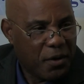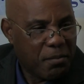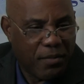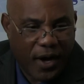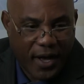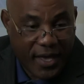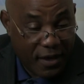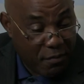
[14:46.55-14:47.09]

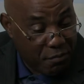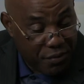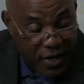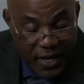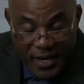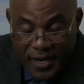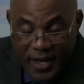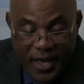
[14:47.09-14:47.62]
but
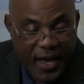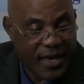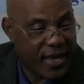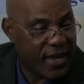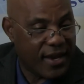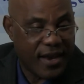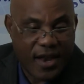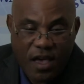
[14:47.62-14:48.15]
campaigning, I
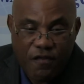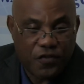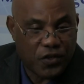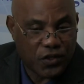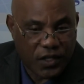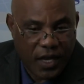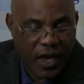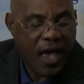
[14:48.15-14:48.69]
can never
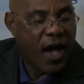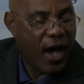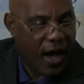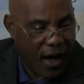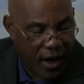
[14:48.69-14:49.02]
say